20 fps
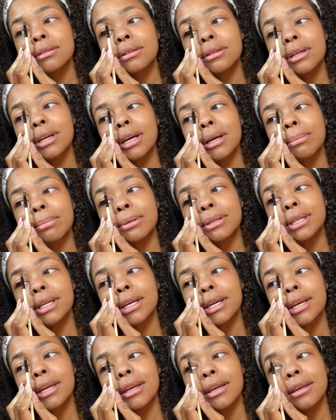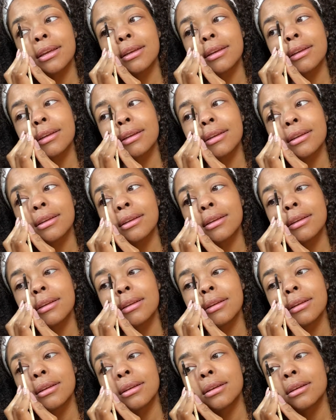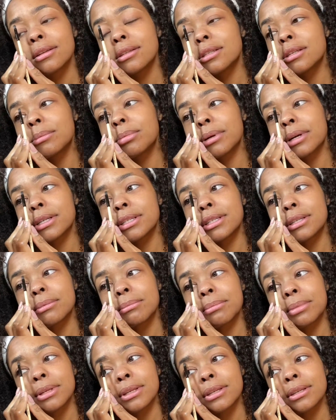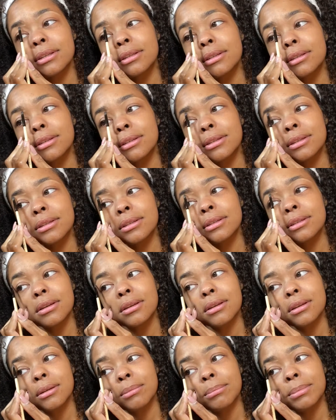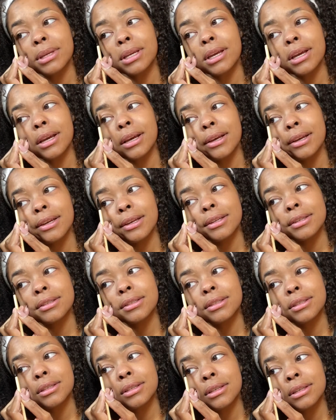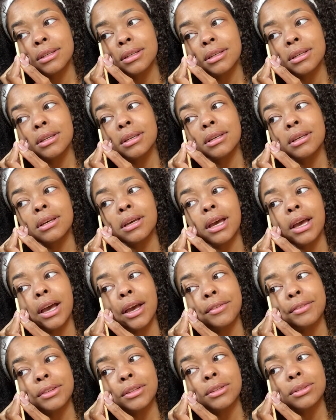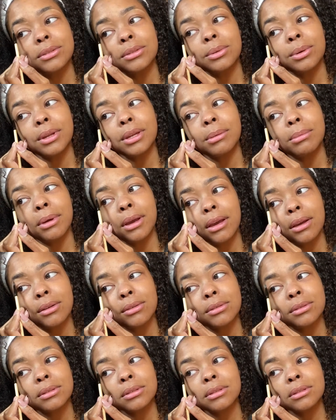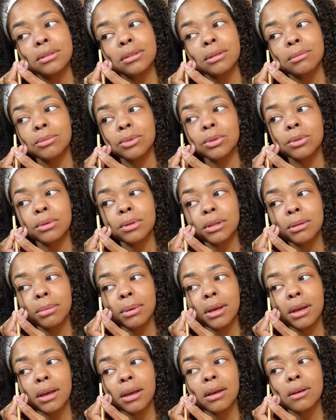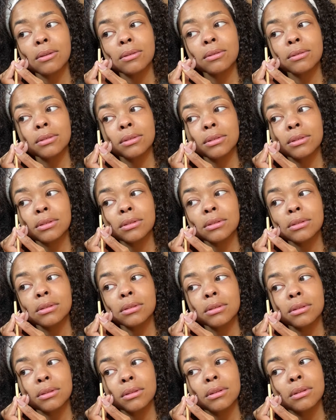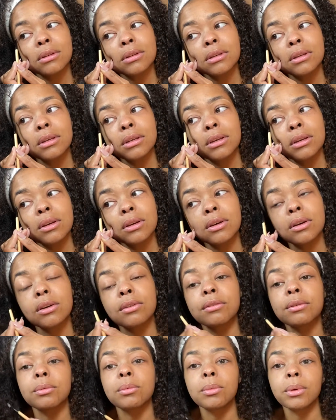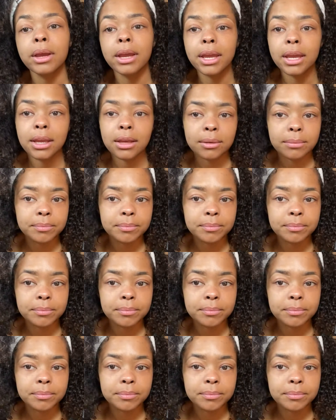appetite suppressant pills because I have to lose 20 pounds. I'm 20 pounds overweight.